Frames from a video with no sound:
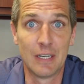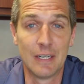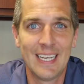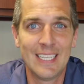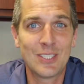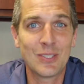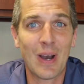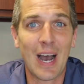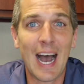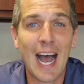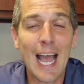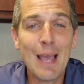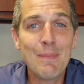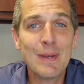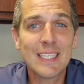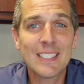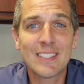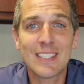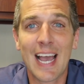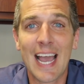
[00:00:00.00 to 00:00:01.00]
And so I'm
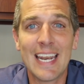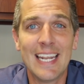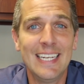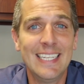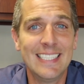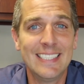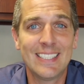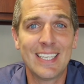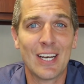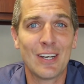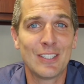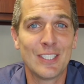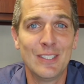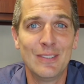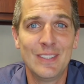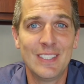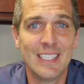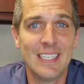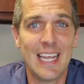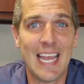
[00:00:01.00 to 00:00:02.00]
excited to tell
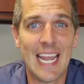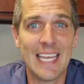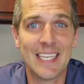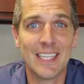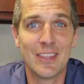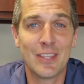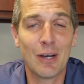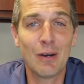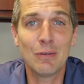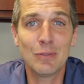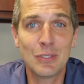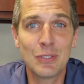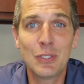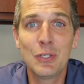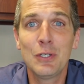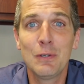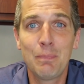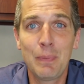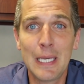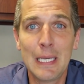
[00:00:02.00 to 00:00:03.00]
you today that those
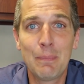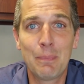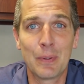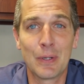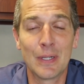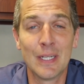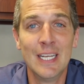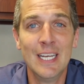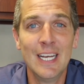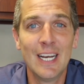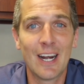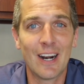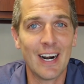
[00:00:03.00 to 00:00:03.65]
2 people